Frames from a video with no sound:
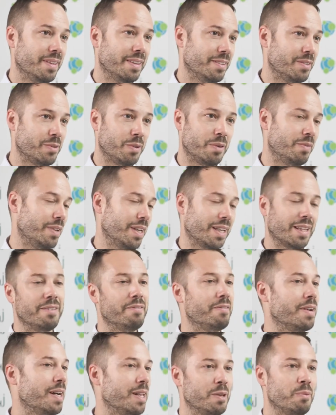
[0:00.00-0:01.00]
sort of like the
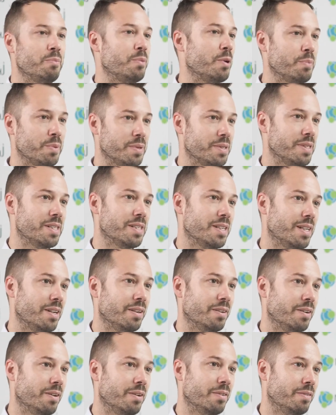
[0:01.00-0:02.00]
value proposition
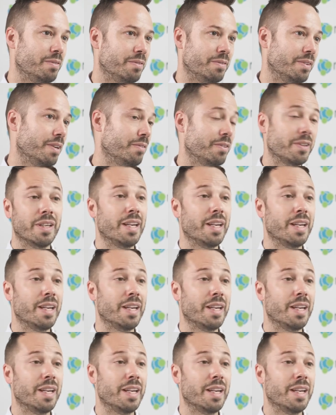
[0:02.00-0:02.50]
of